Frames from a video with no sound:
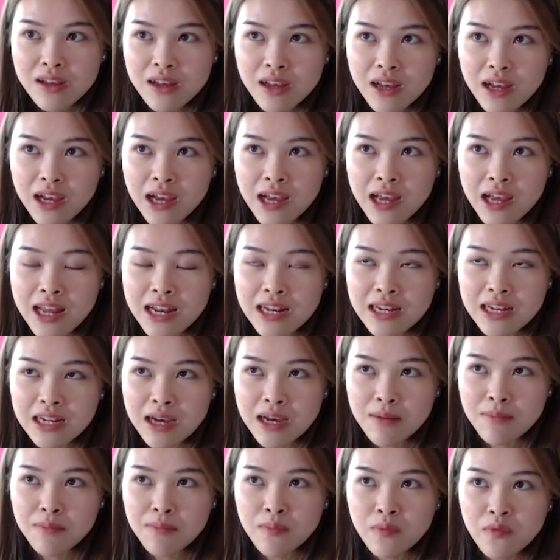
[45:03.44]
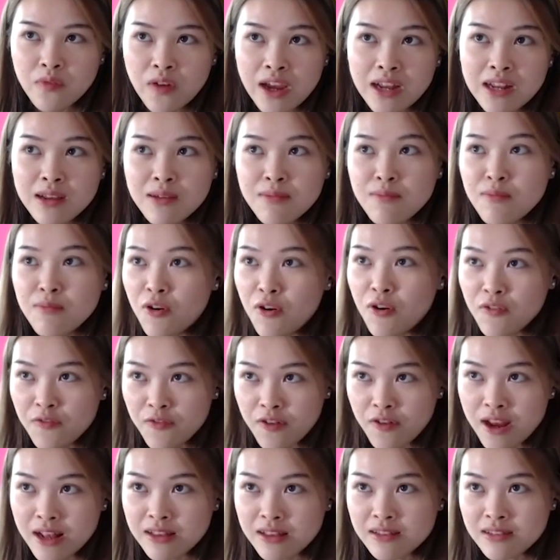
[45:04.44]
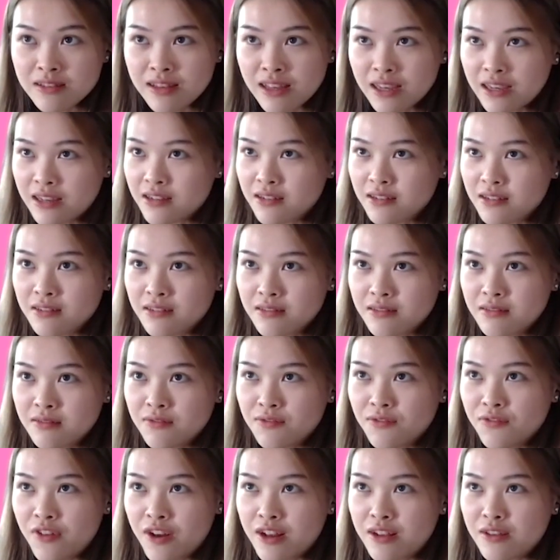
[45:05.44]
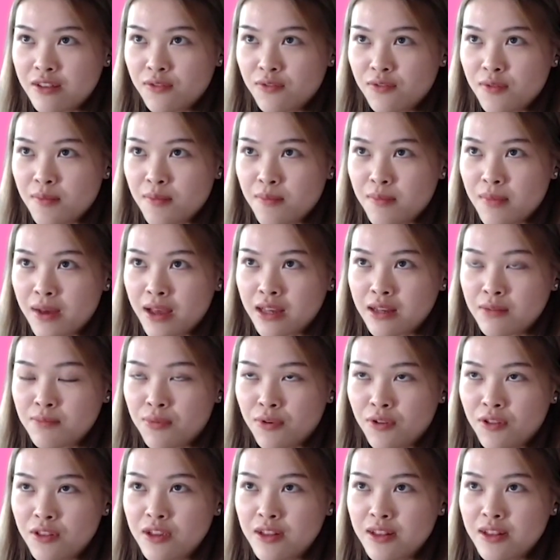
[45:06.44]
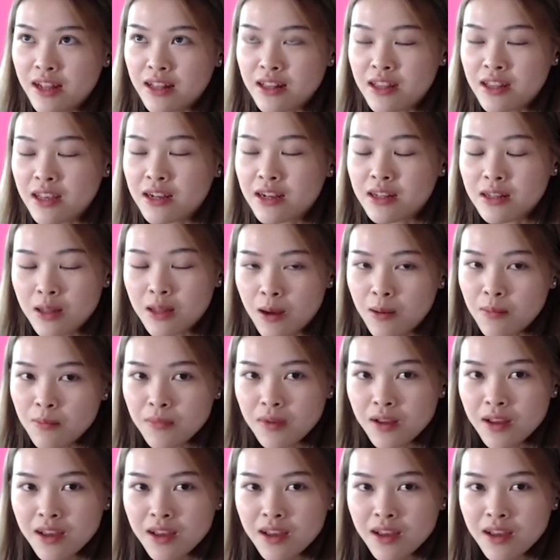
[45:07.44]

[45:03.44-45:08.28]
I ended up finding more friends, like friends from my polytechnic club.